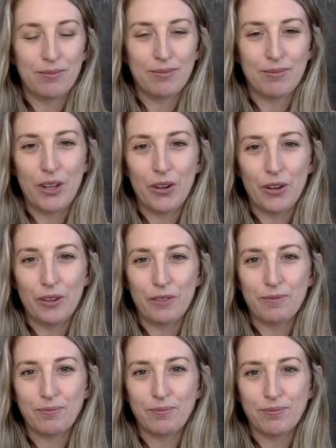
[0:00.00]
you know,
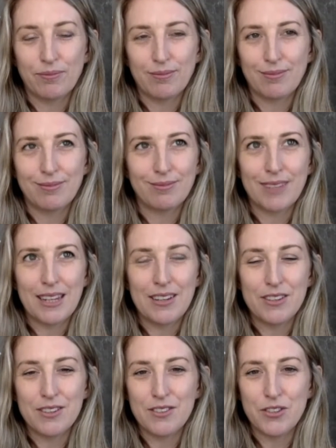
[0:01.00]

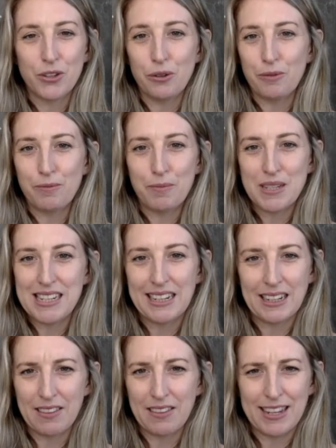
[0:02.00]
do
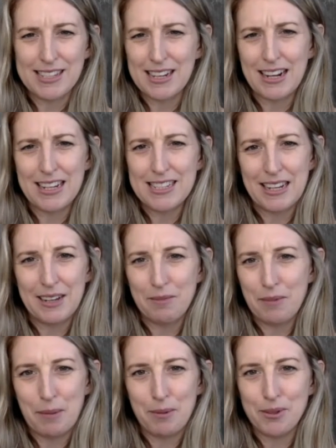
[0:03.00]
particular things that I see
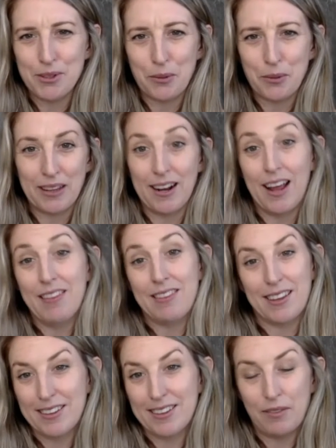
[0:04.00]
people doing that I
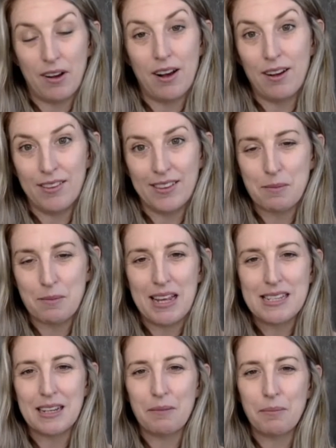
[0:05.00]
think, wow, it's
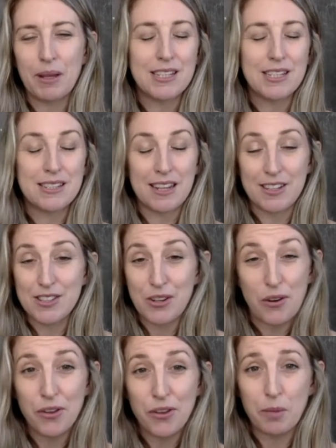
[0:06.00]
amazing. But it's
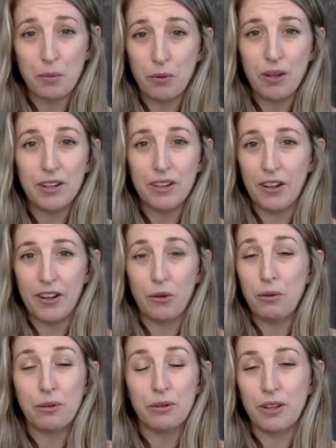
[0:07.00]
so not the point at
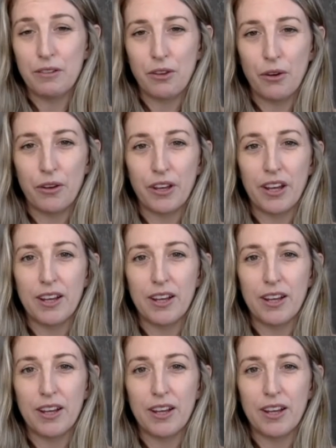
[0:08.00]
all of yoga.